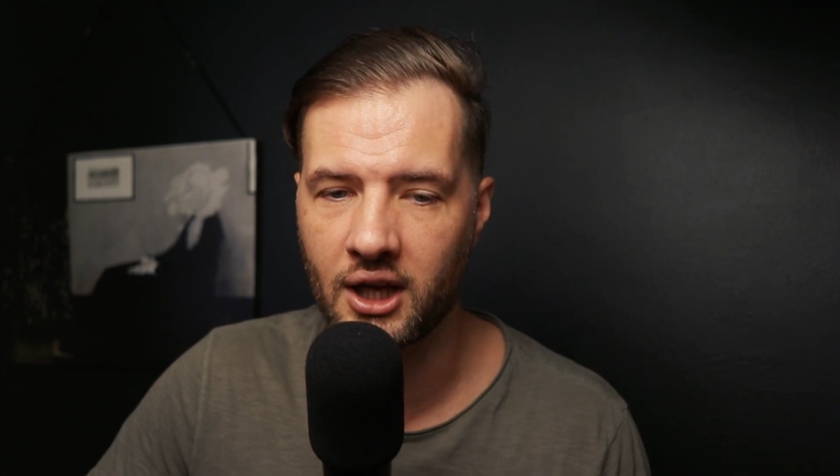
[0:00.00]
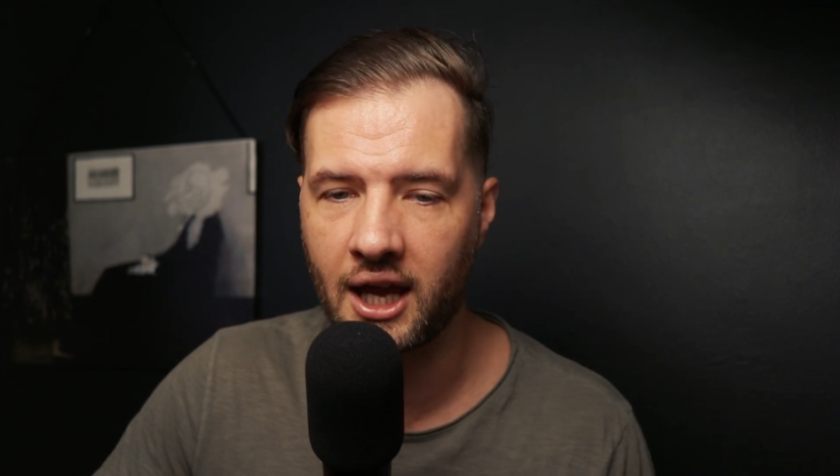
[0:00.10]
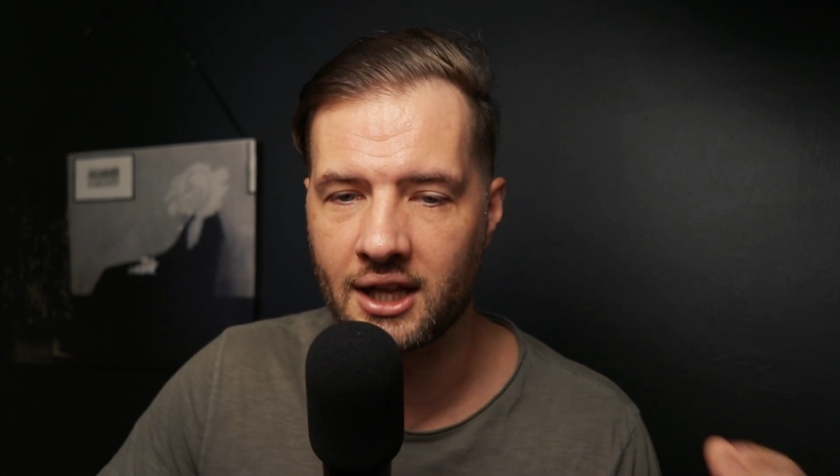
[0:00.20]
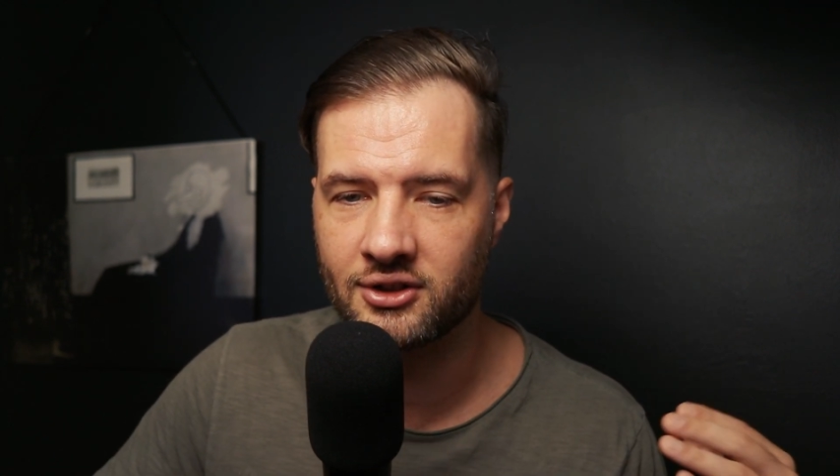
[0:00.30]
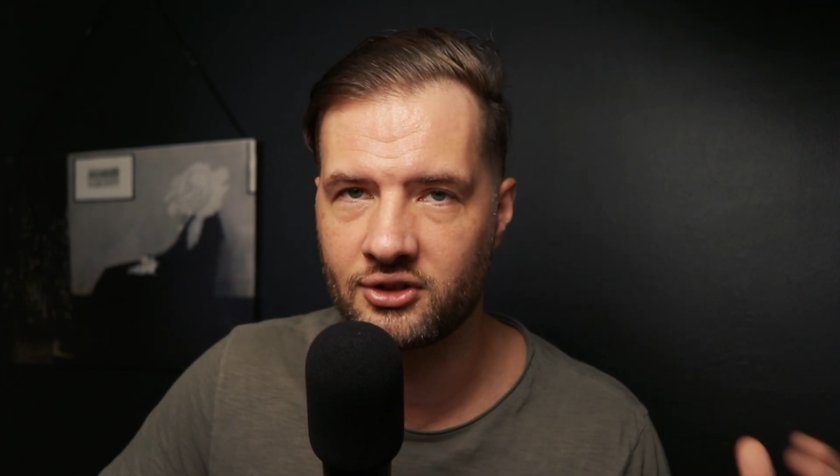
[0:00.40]

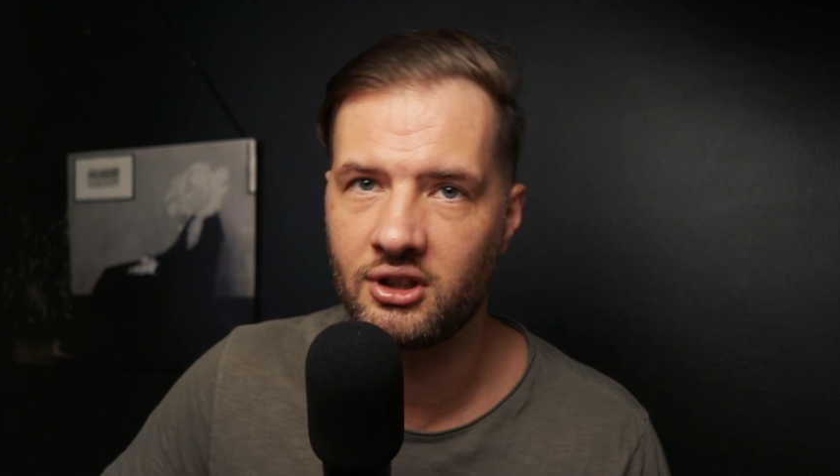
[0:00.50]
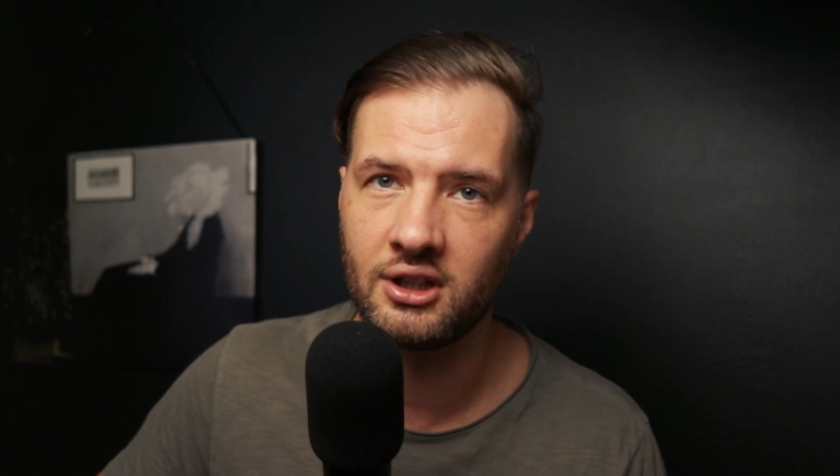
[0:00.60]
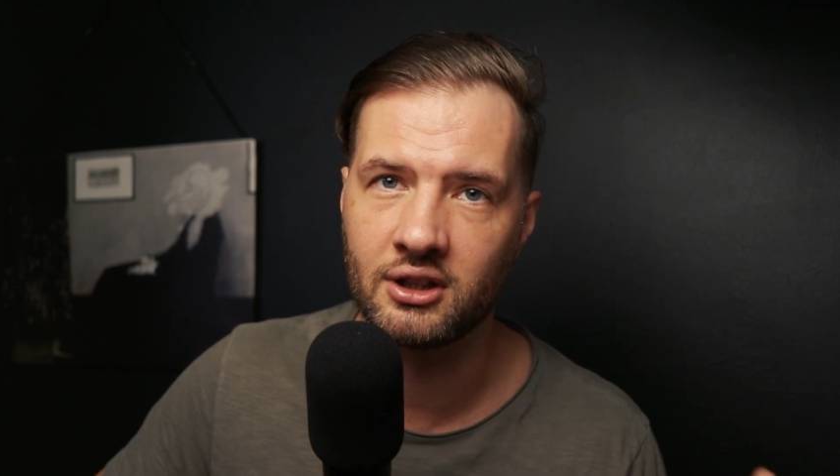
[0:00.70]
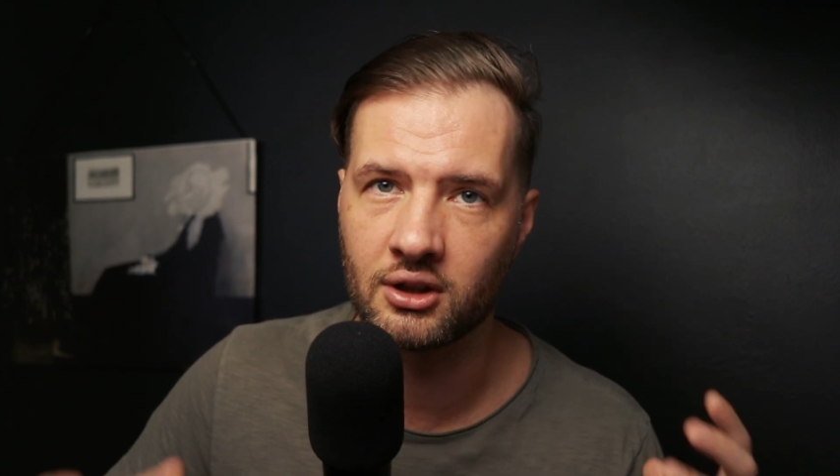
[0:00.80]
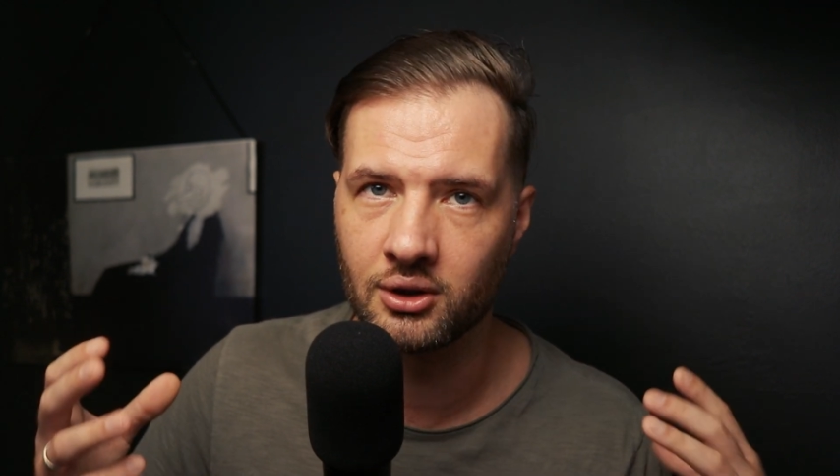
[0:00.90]
can't
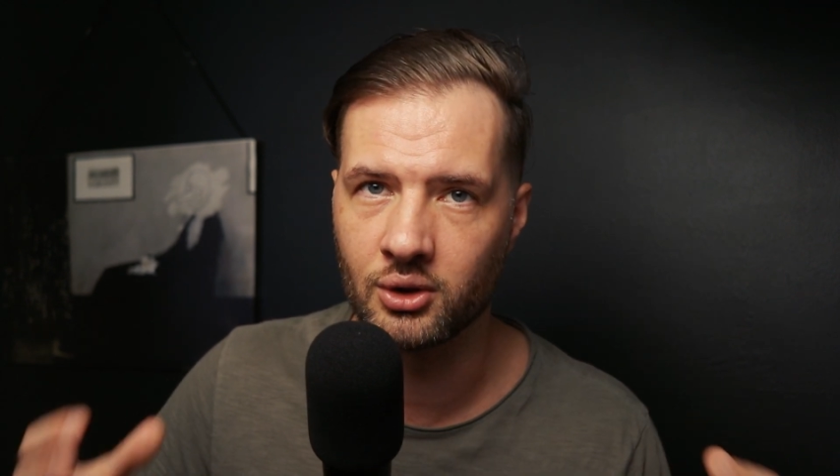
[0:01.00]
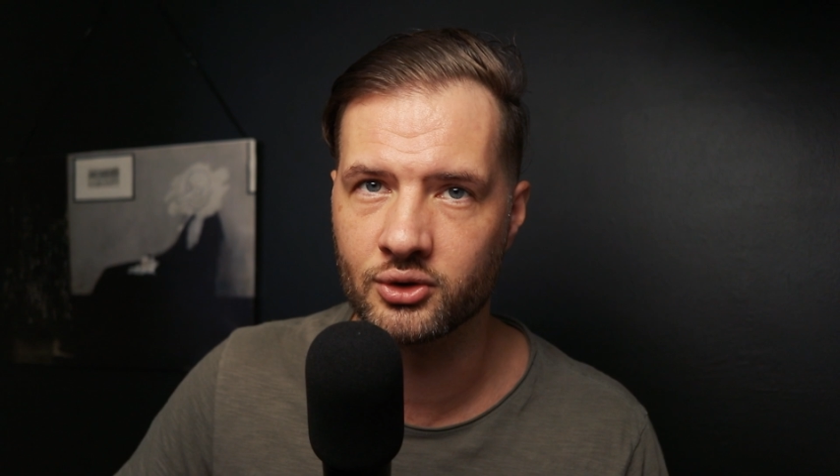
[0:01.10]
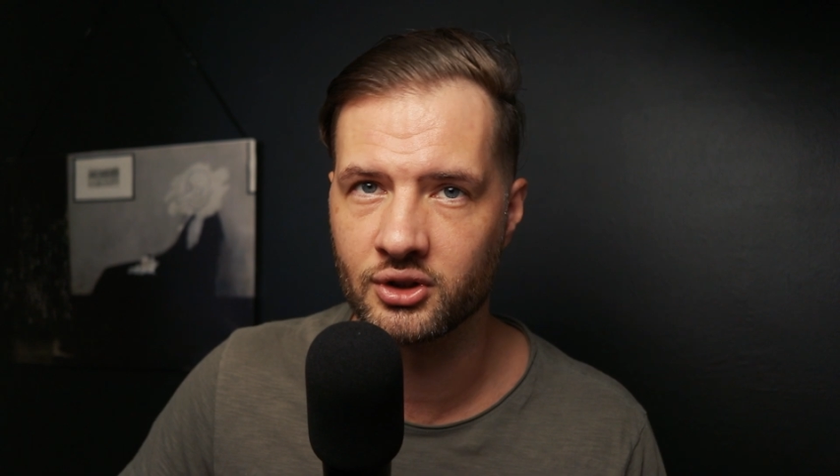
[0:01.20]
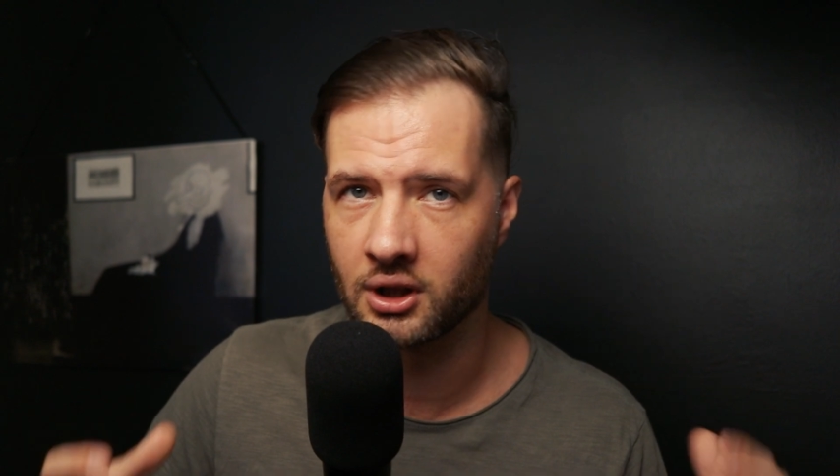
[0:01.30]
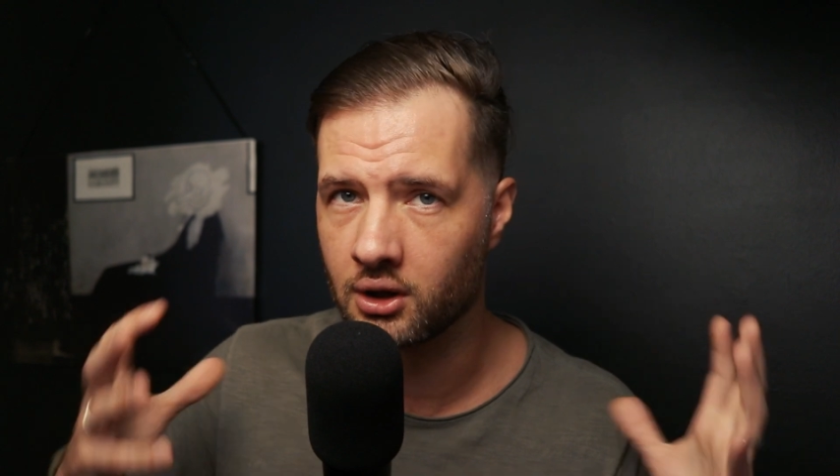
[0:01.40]
see the
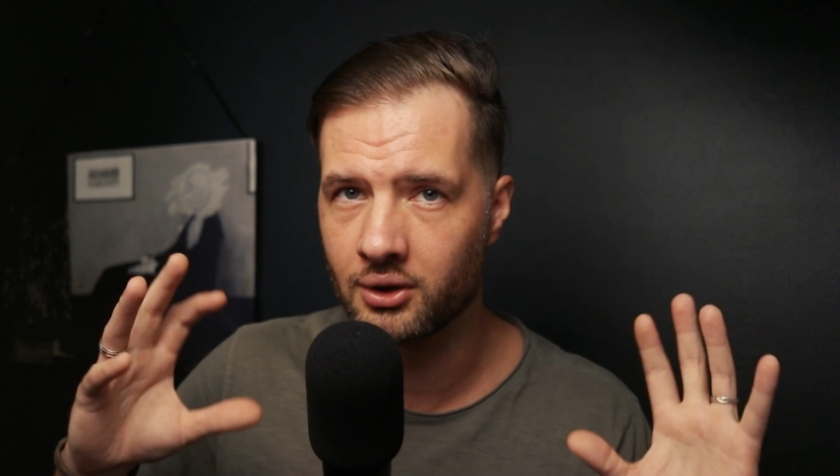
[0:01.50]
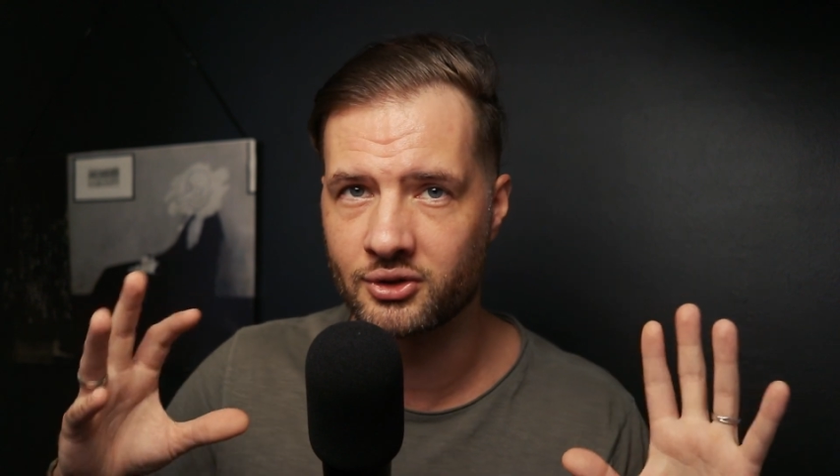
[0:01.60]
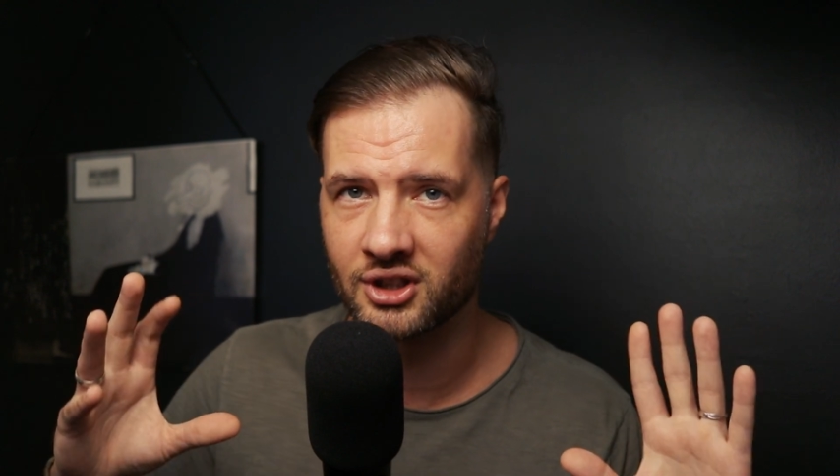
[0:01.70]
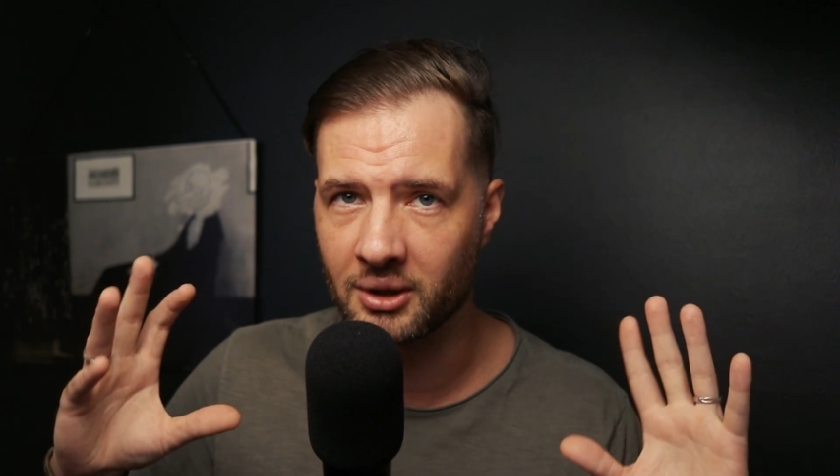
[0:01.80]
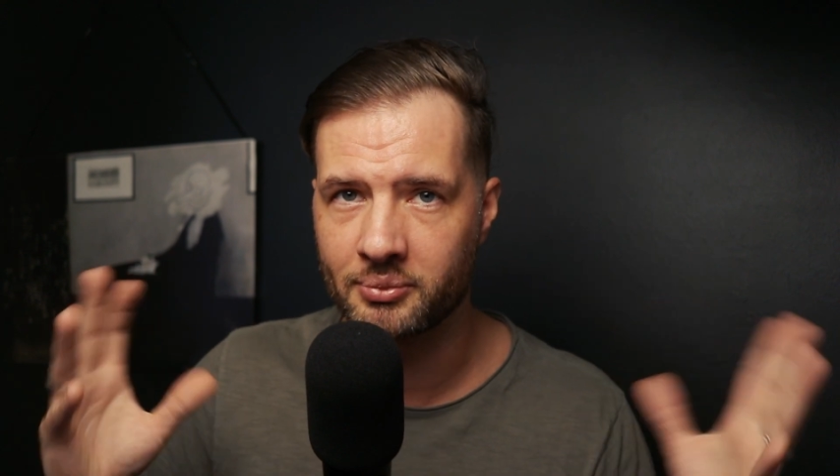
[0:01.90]
clothes in a
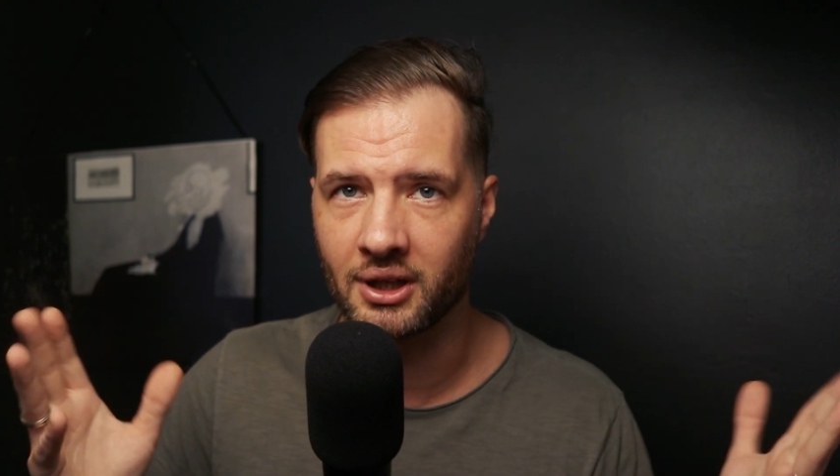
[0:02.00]
close-up,